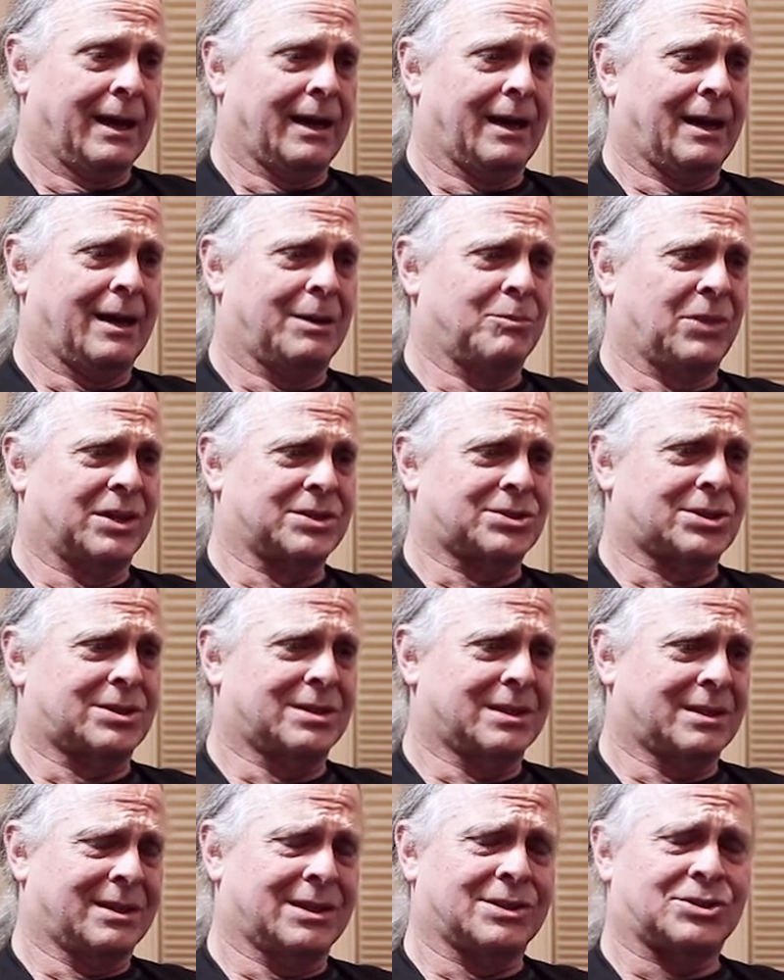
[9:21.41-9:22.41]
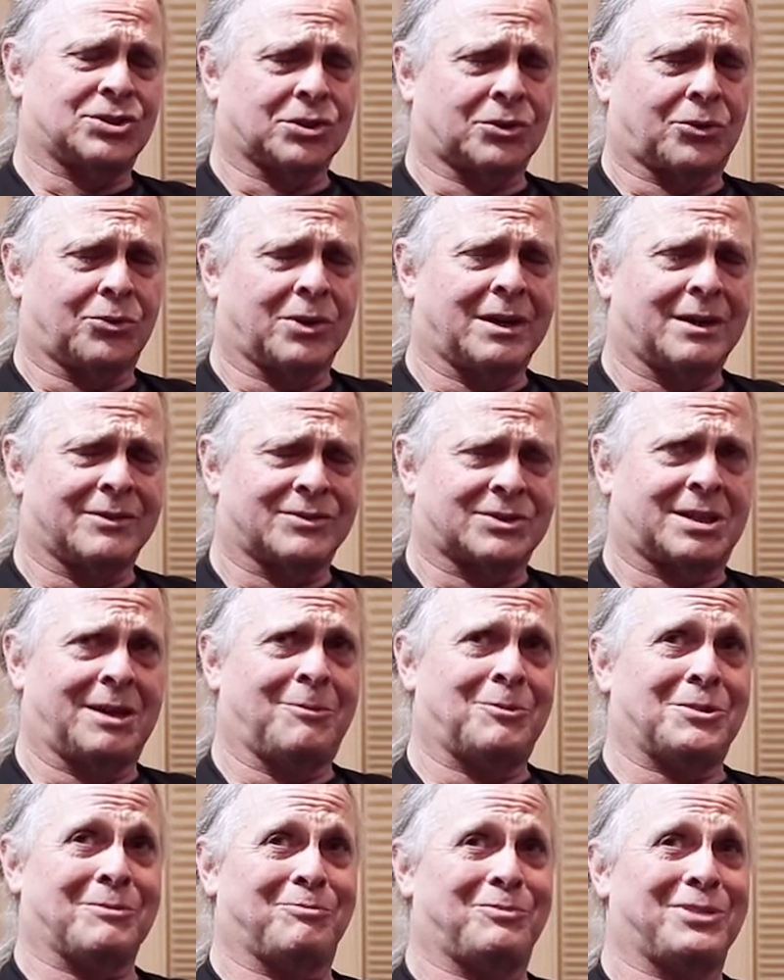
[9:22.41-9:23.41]
much to the chagrin of
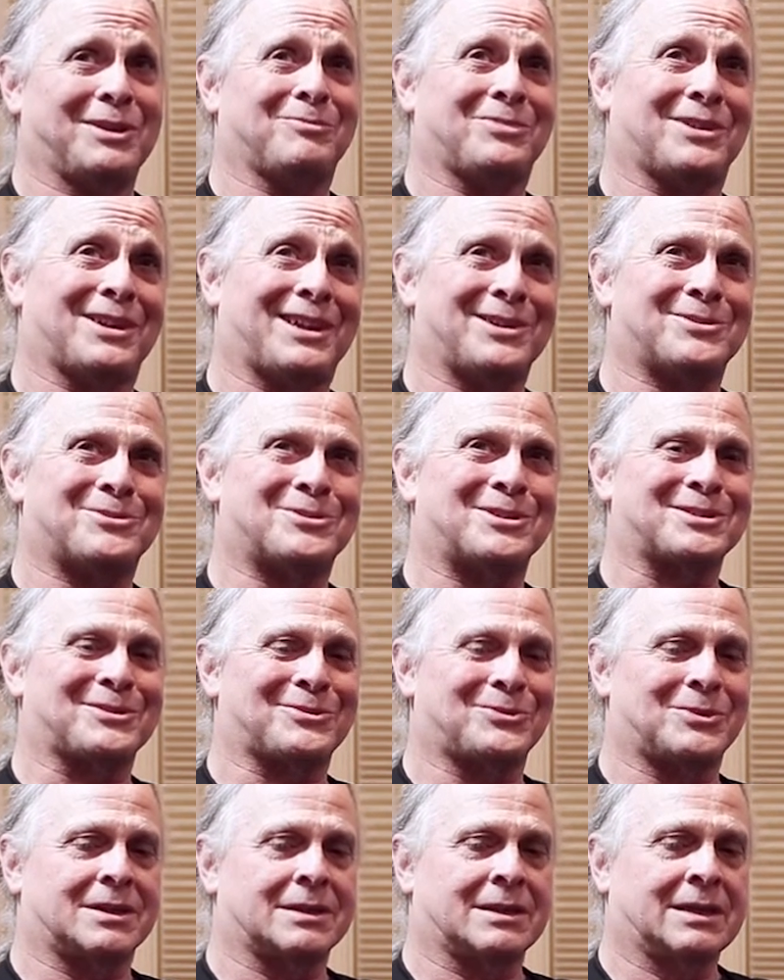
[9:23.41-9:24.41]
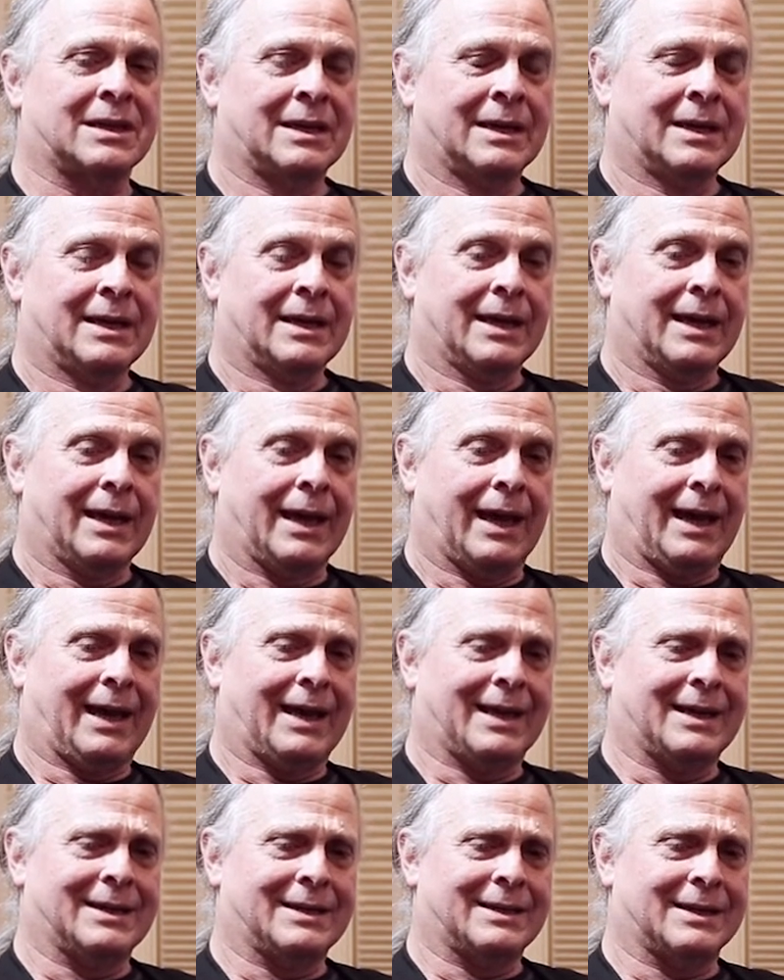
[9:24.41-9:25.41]
some of the people I worked with,
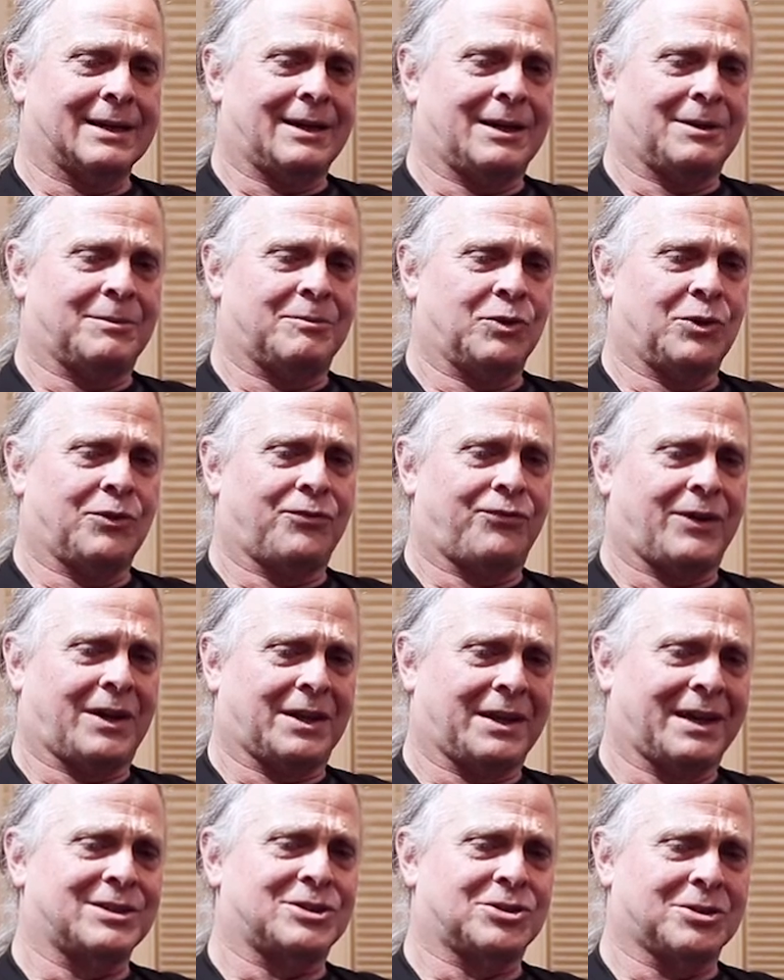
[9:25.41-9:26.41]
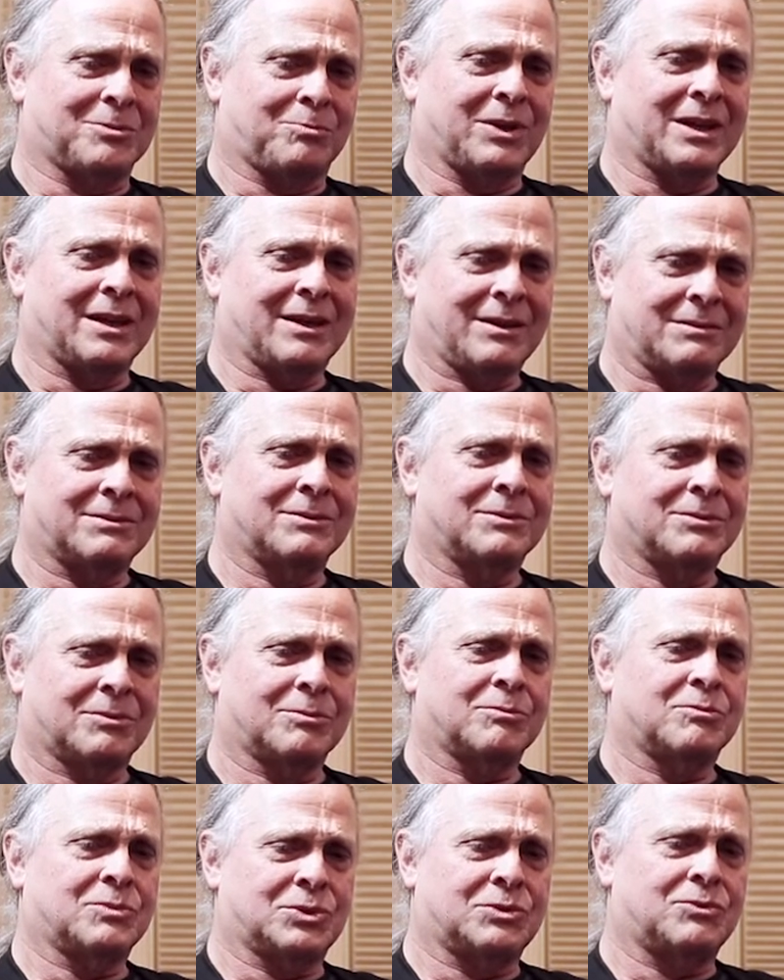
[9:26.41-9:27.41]
and who felt I should be
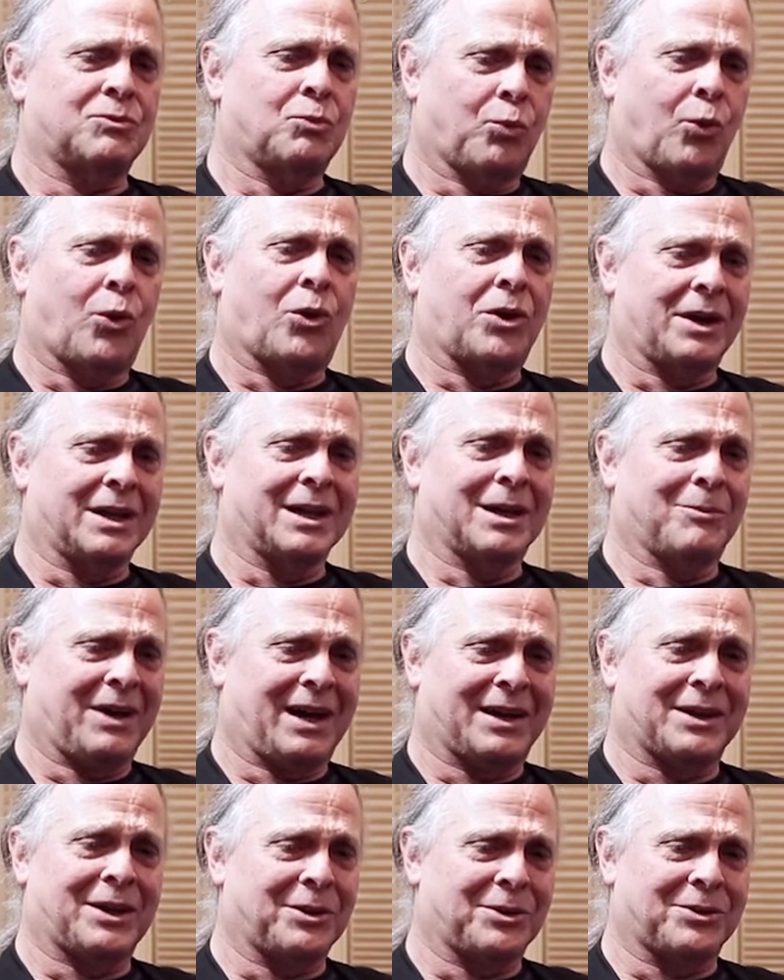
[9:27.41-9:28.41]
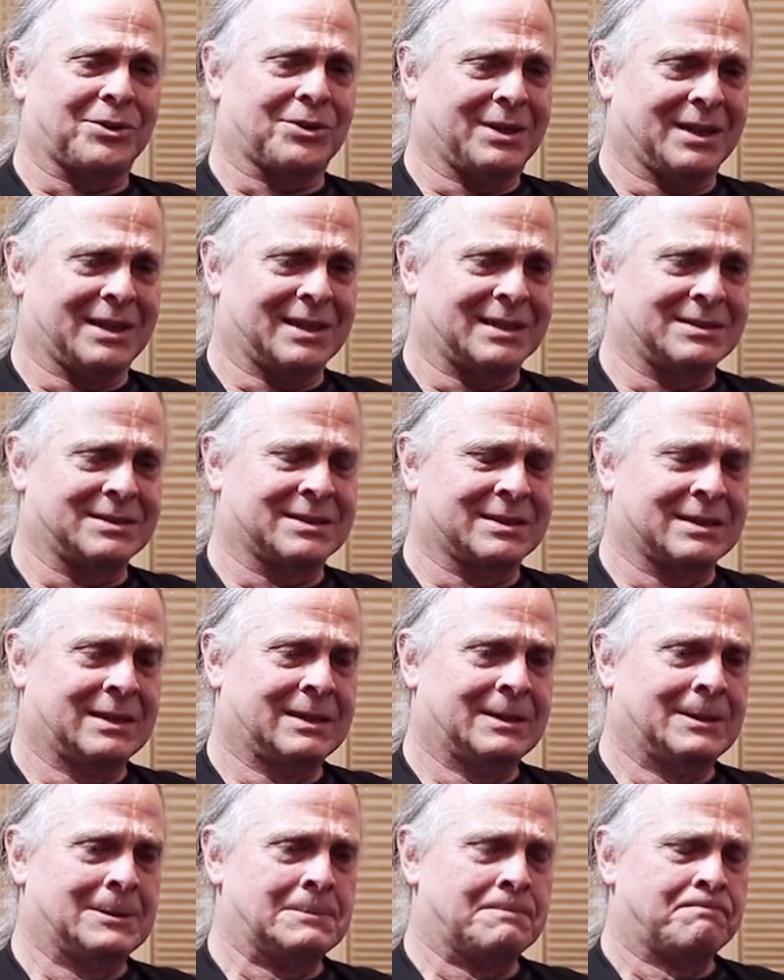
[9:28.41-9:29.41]
warning about other things.
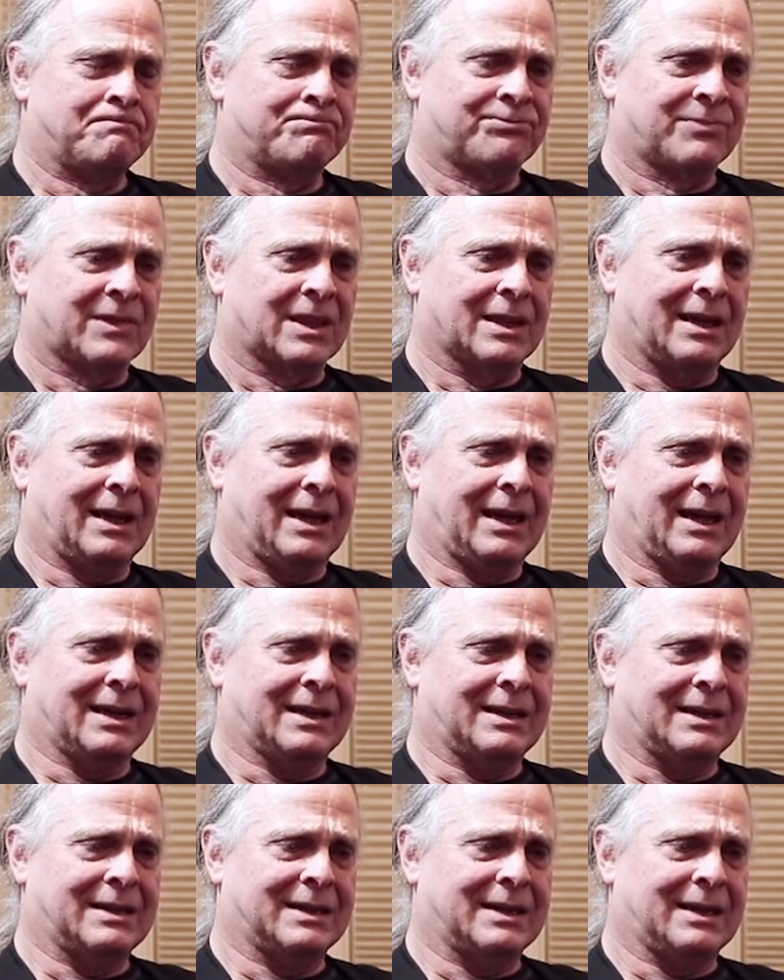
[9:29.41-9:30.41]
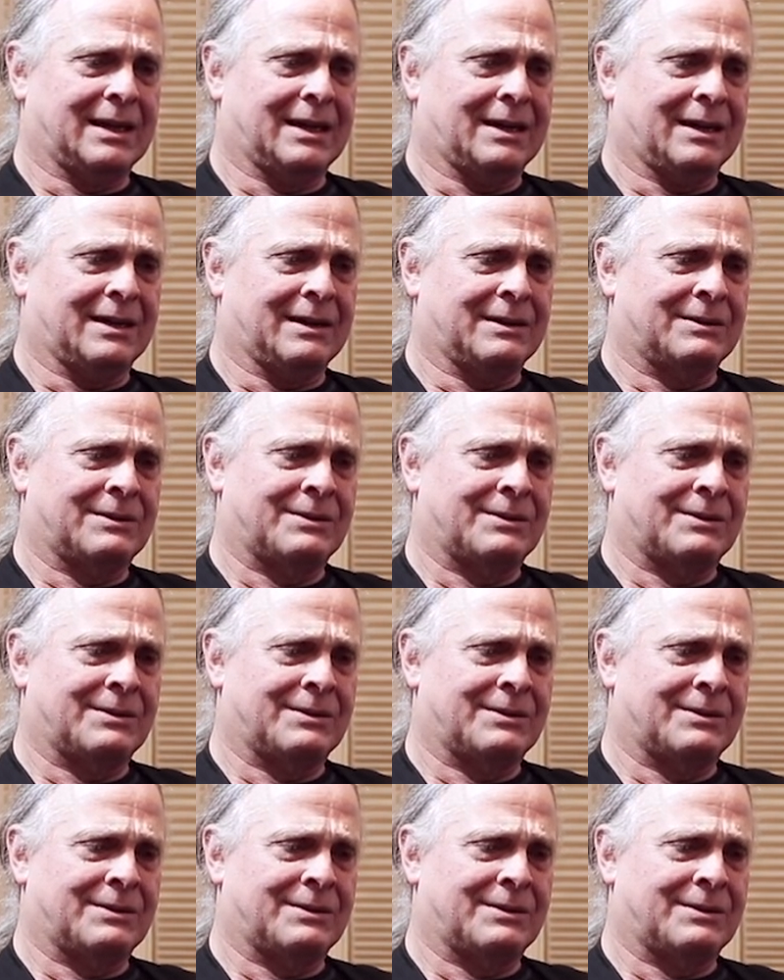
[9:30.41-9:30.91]
And the